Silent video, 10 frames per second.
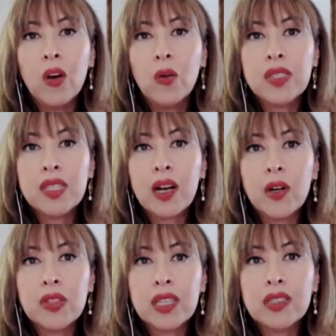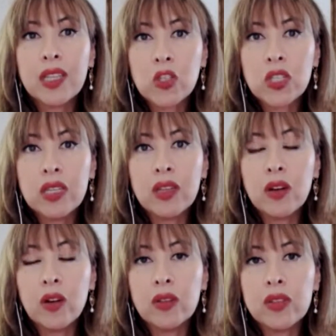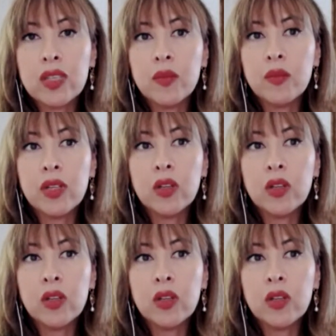without touching on some